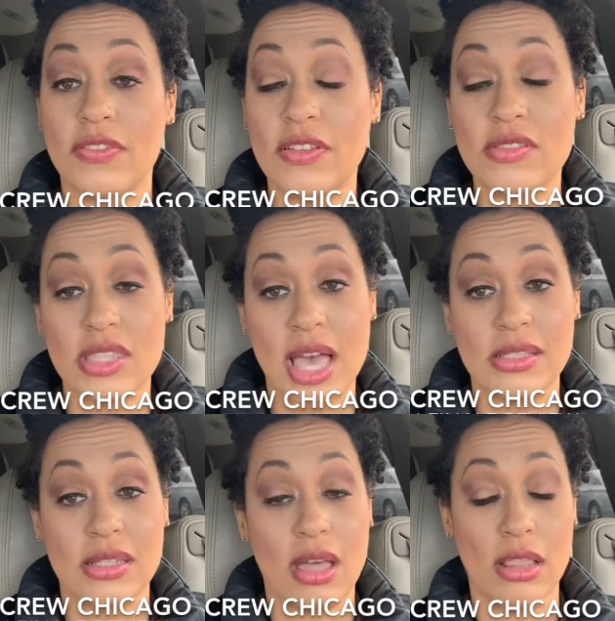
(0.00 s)
to fifty
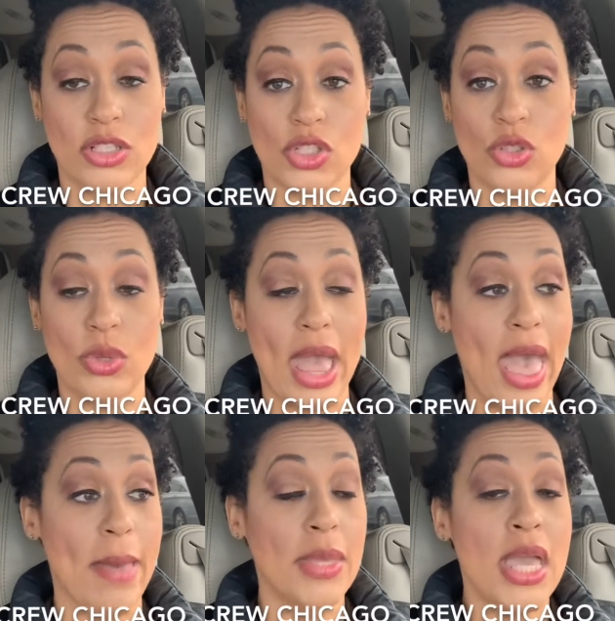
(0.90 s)
thousand dollars to do the
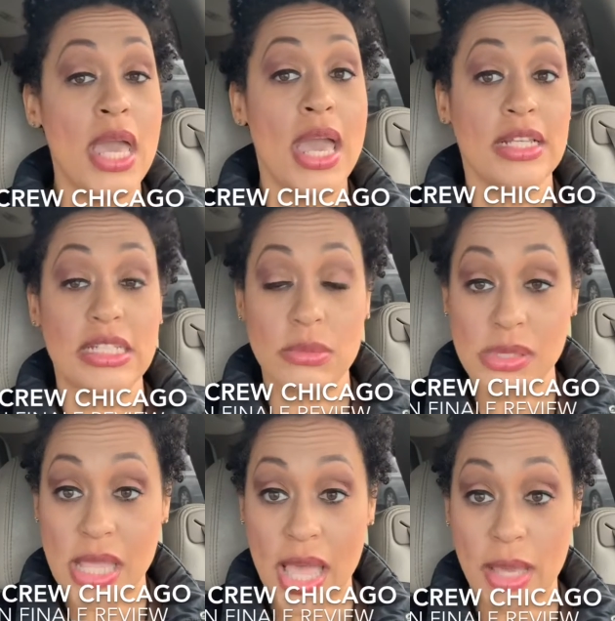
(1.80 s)
app and she
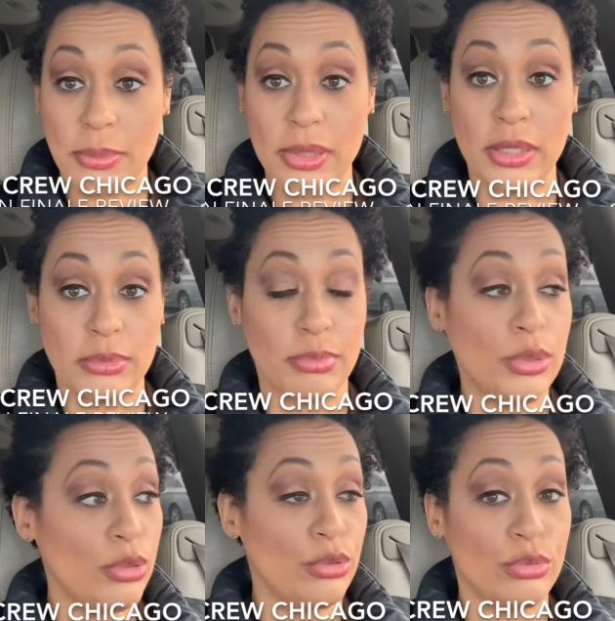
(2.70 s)
was like but
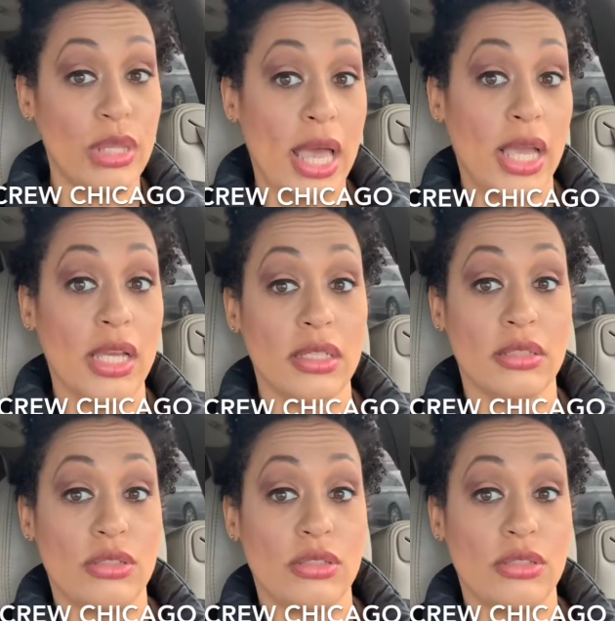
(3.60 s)
boo like